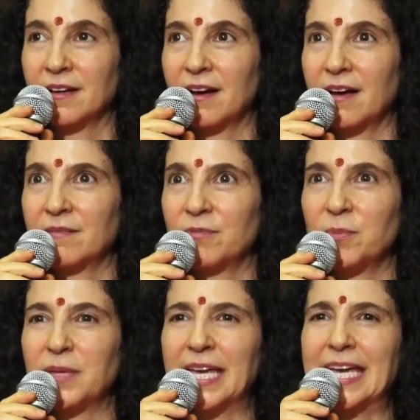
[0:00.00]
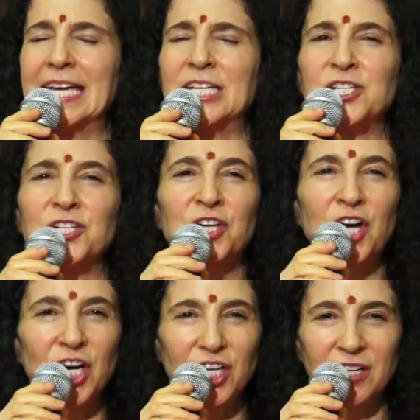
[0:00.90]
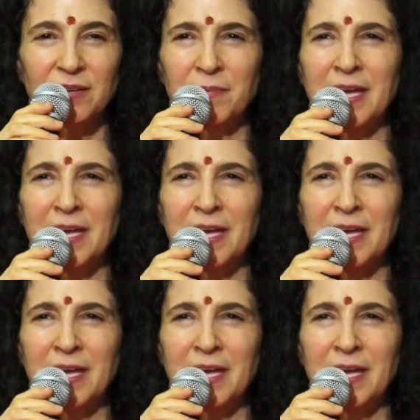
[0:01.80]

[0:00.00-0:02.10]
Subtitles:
God, probably kindergarten,